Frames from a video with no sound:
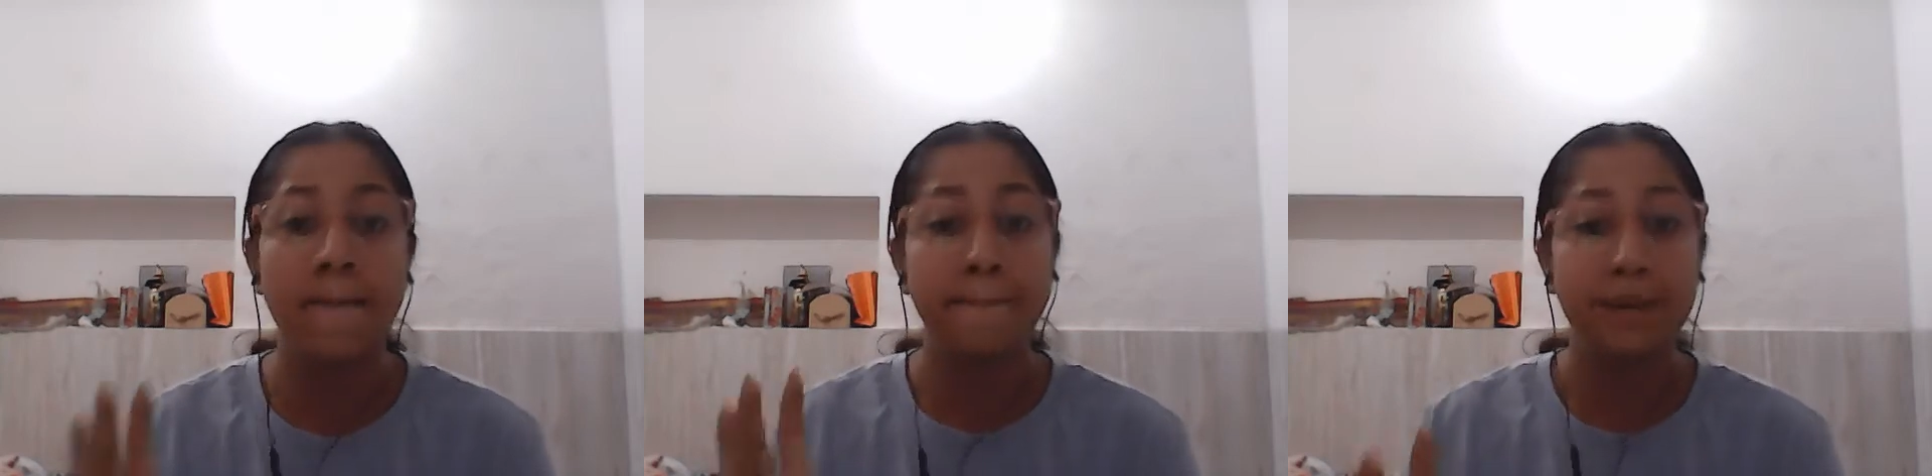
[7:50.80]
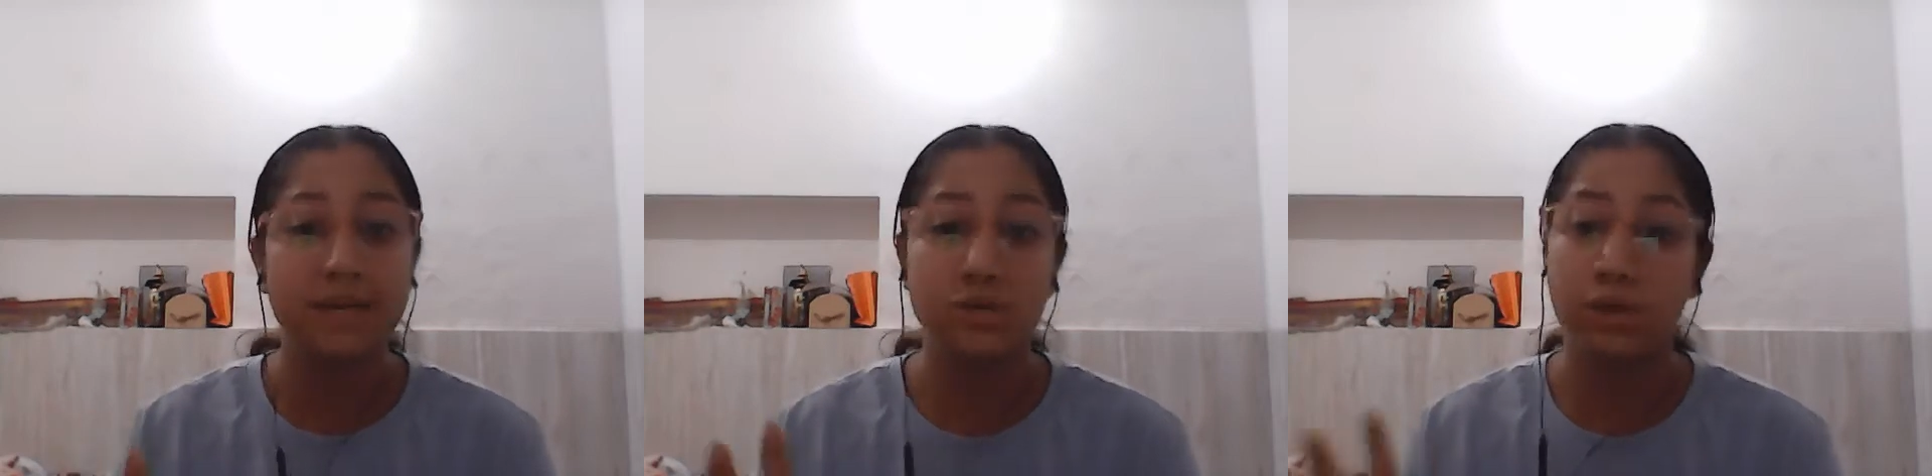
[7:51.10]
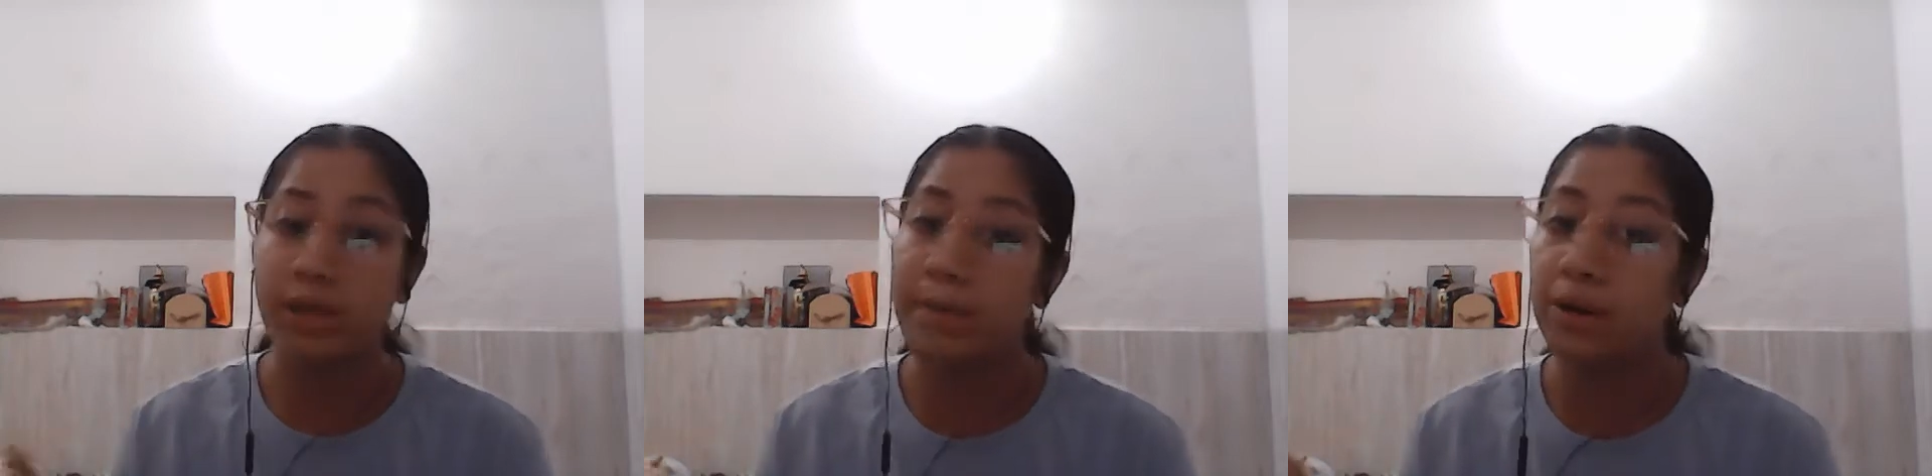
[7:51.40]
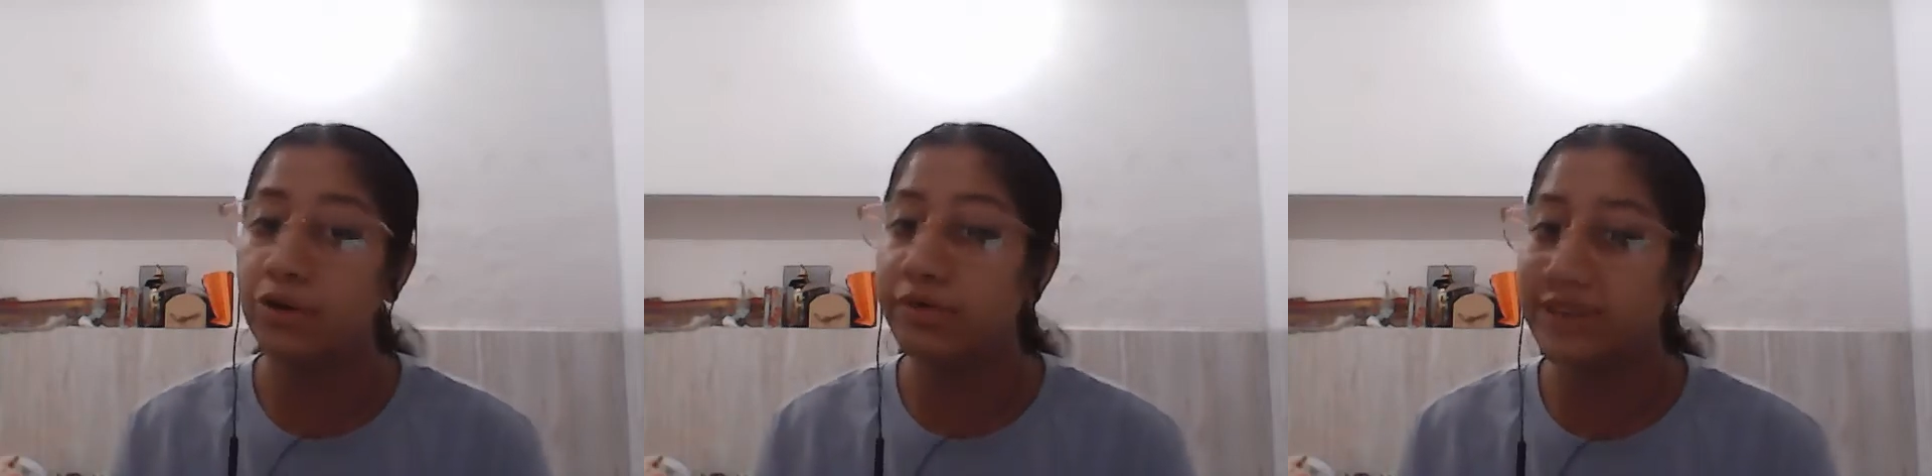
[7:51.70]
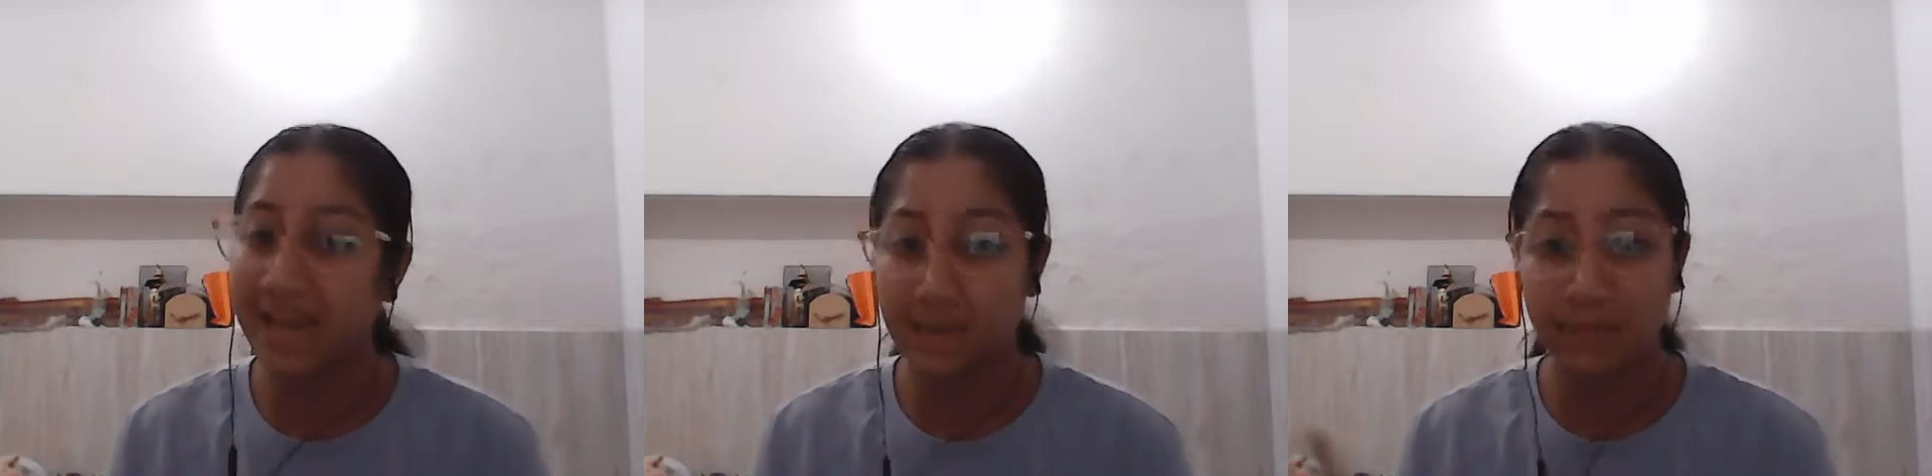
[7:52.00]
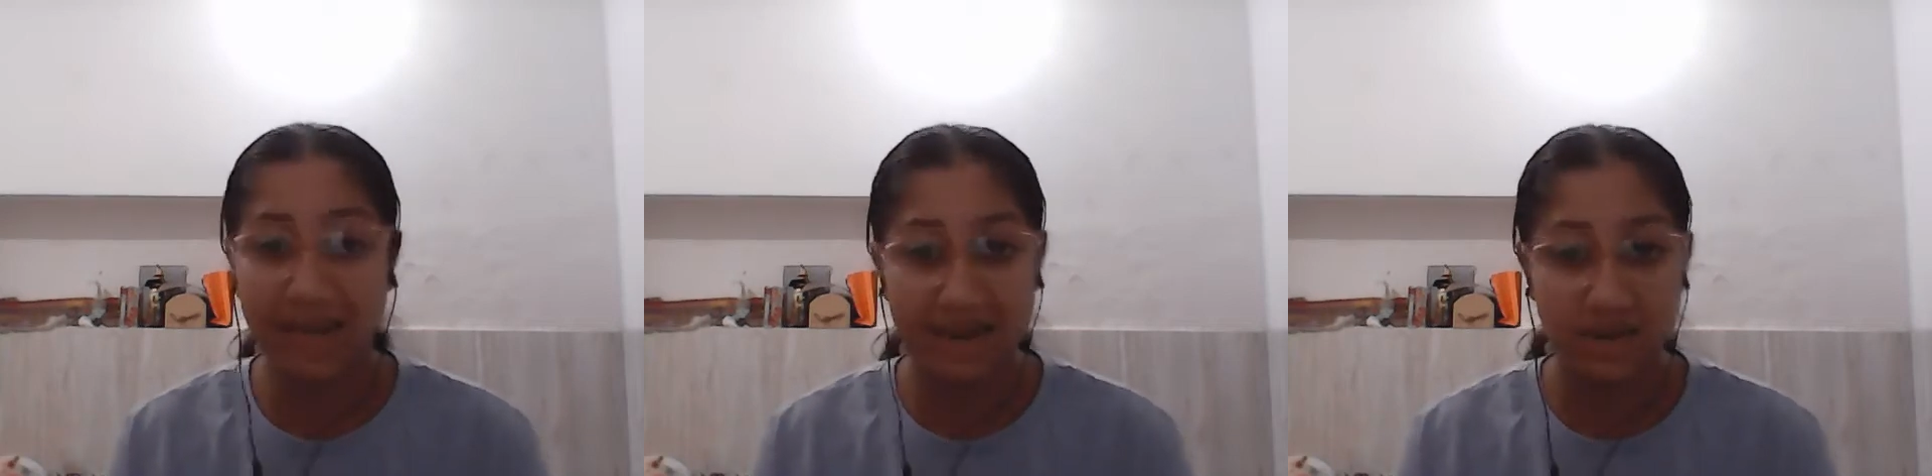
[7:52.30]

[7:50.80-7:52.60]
based on the amount of time that